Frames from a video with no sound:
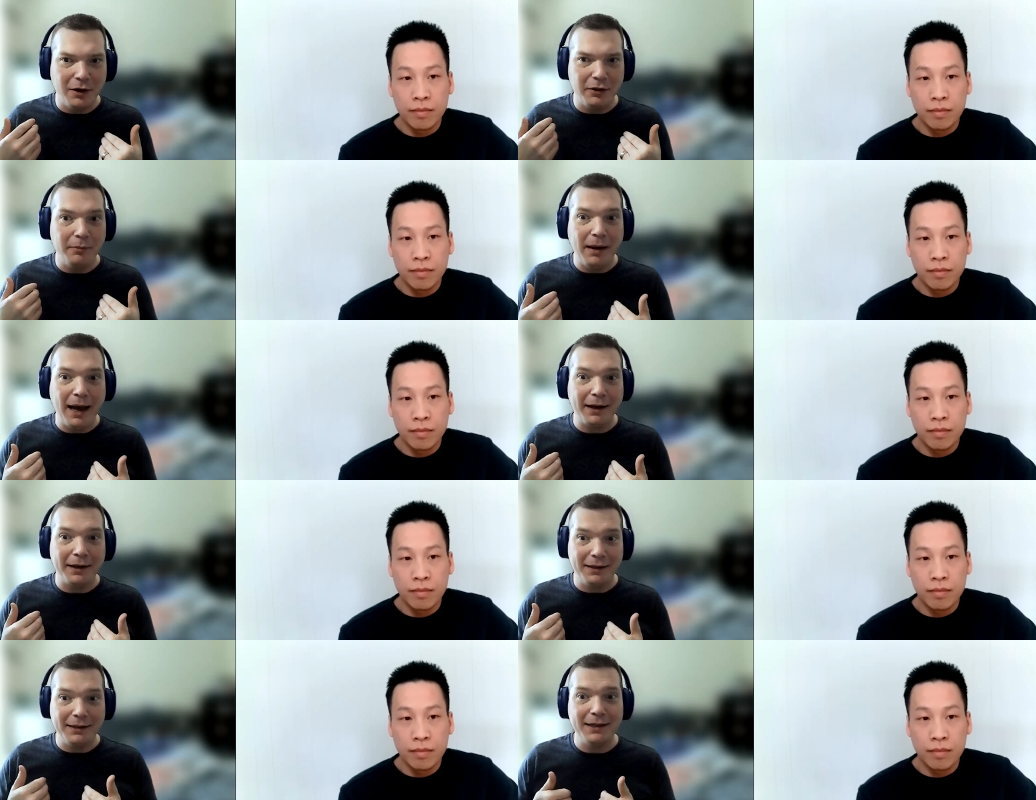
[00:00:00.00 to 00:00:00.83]
Speaker 1: on the
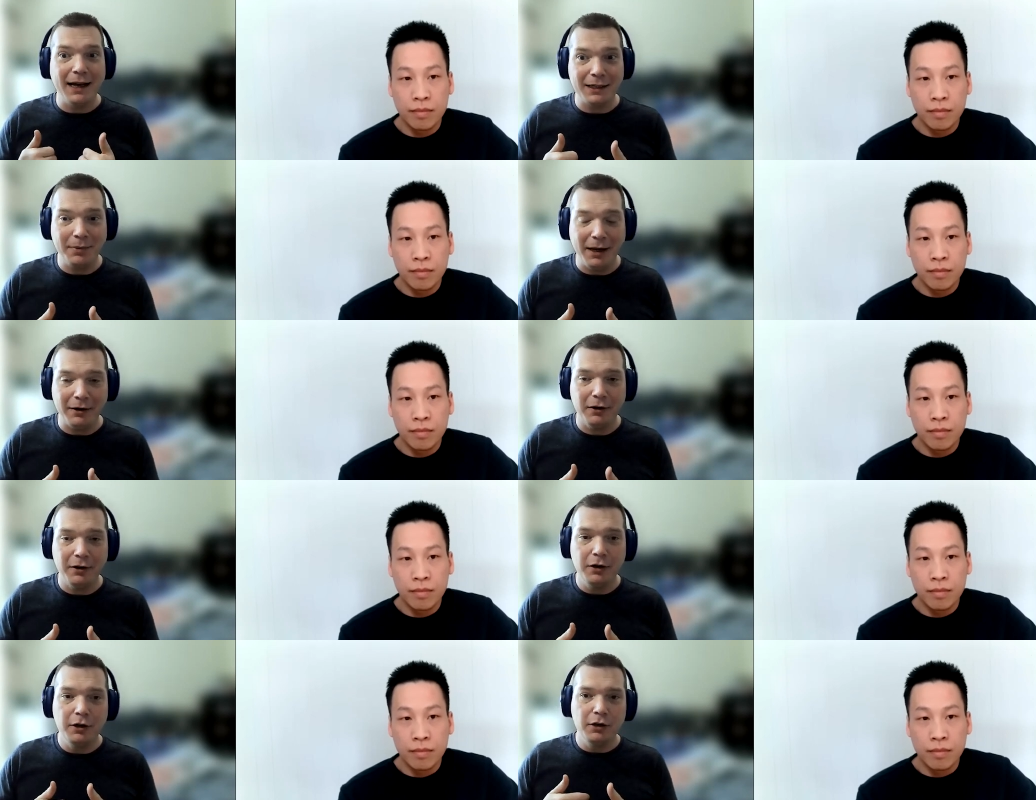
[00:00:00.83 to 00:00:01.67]
back of the taxpayer.
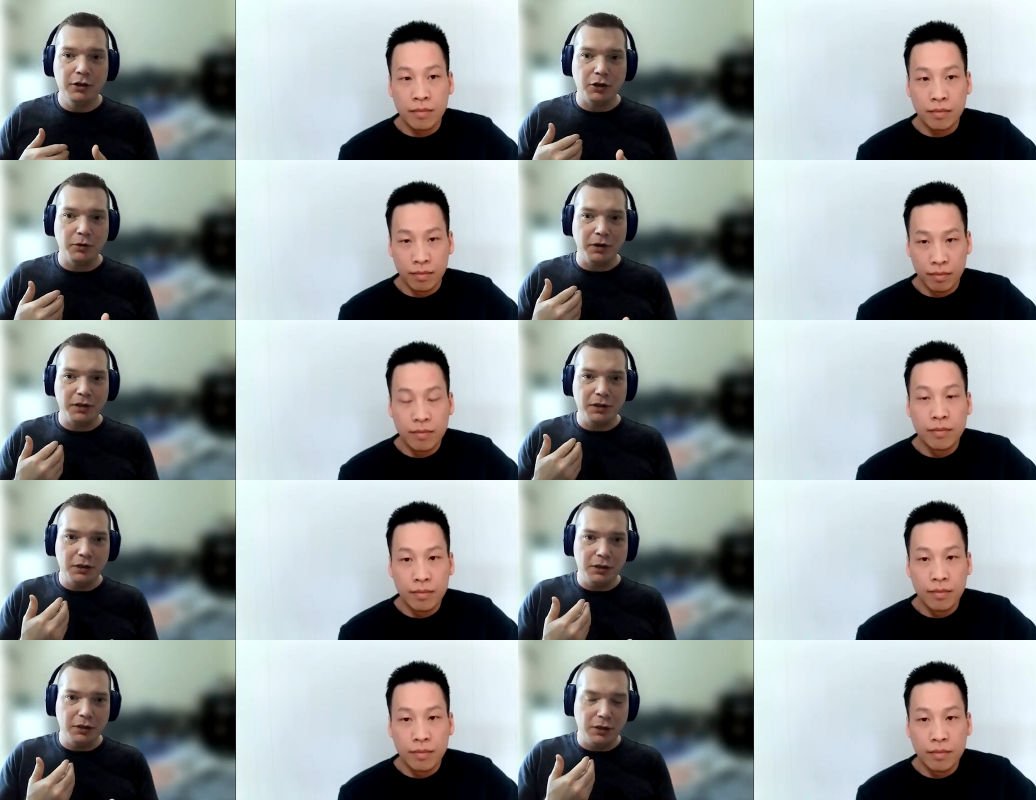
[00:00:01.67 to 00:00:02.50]
So it's
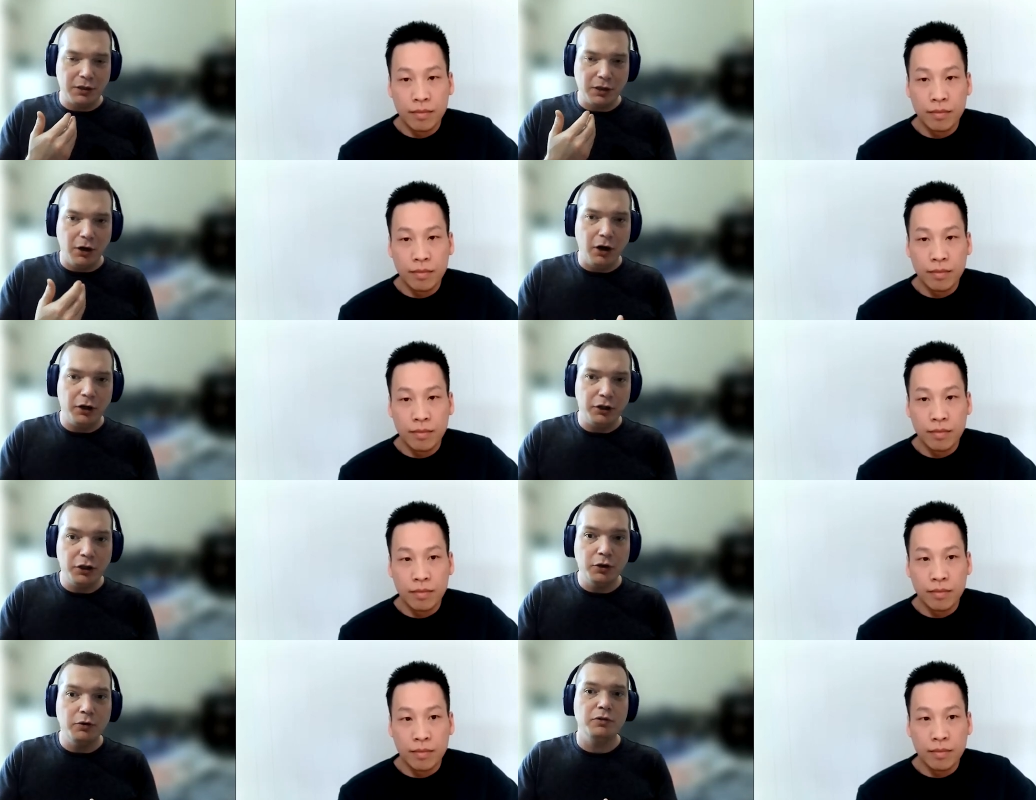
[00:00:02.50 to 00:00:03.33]
it's on
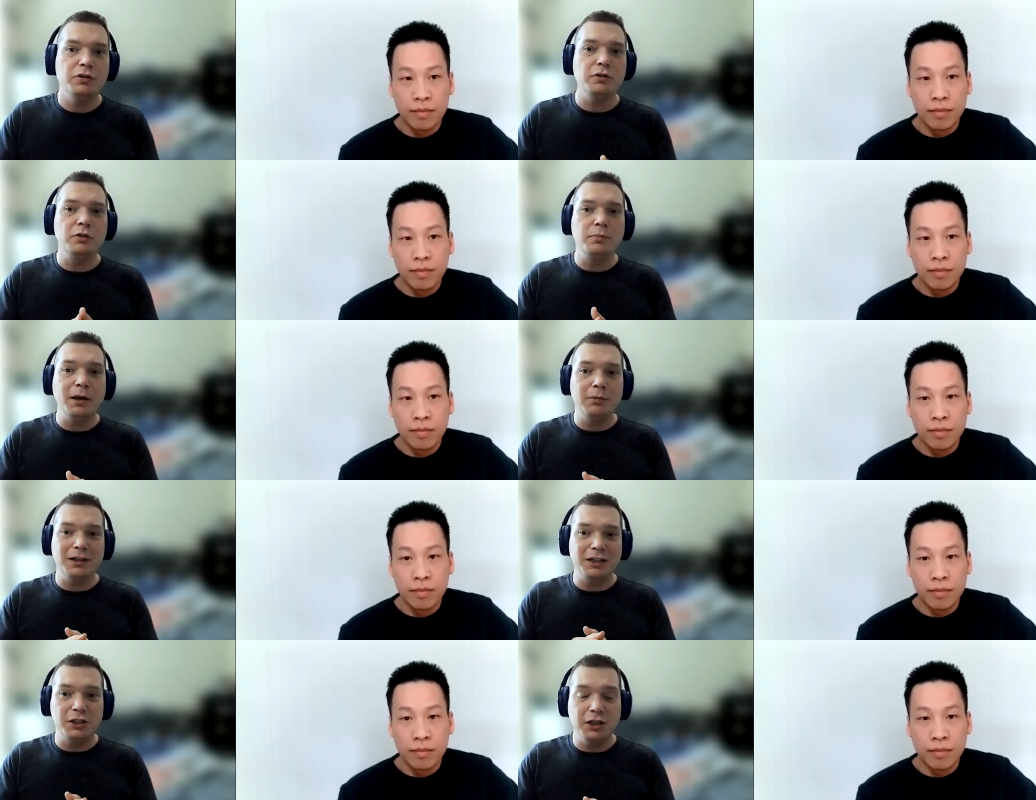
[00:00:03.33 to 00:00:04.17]
you to be able
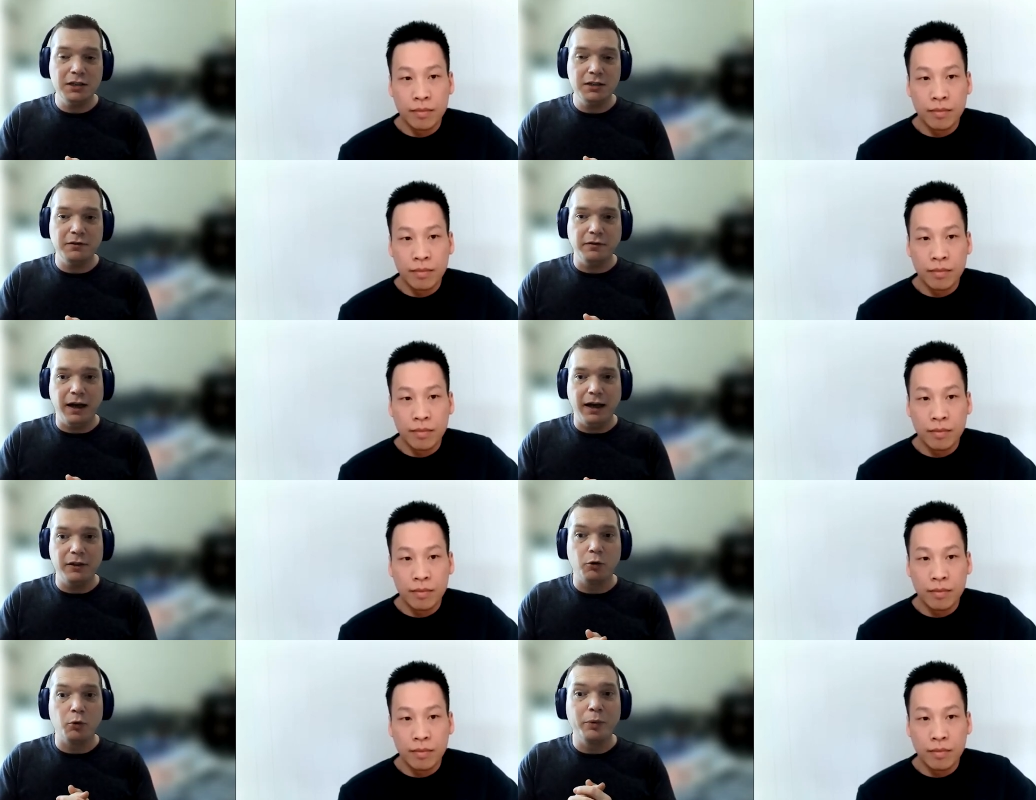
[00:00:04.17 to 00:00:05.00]
to justify
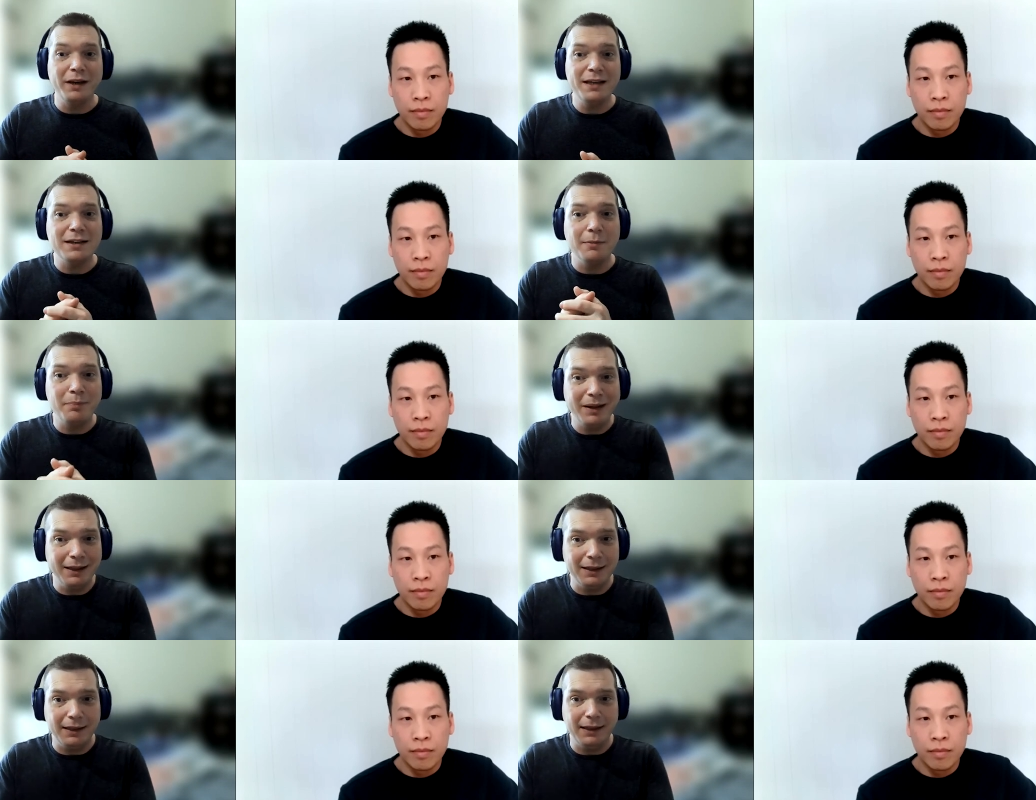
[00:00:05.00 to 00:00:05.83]
the
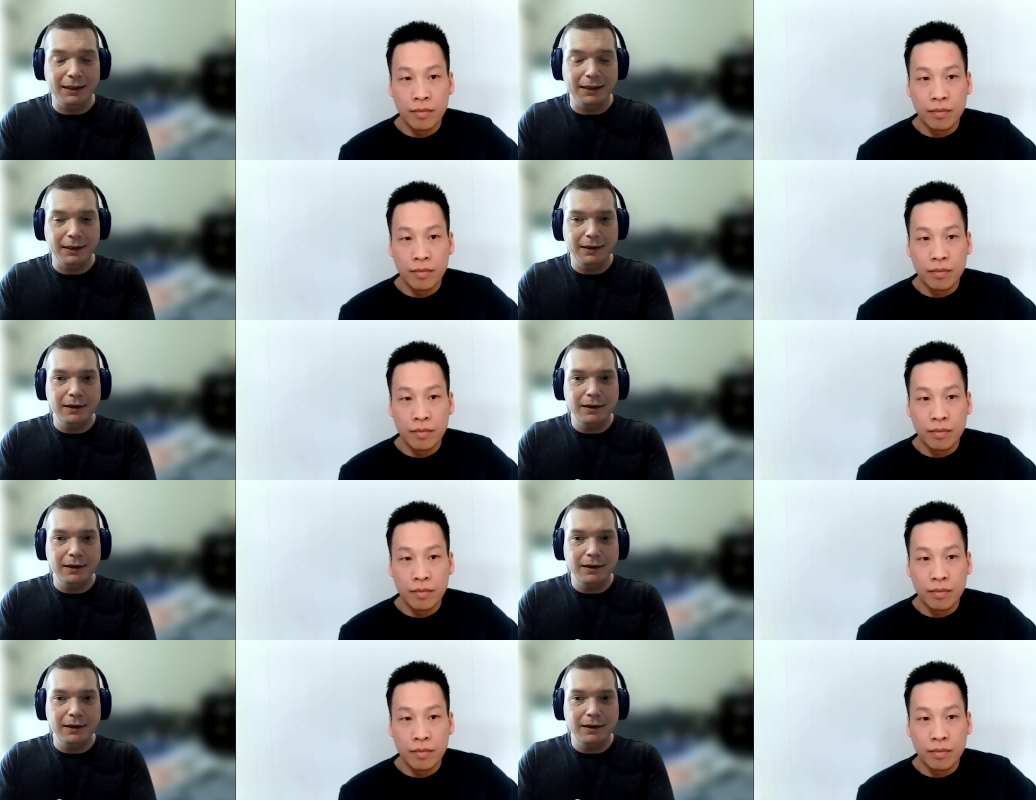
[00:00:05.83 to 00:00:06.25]
reasonability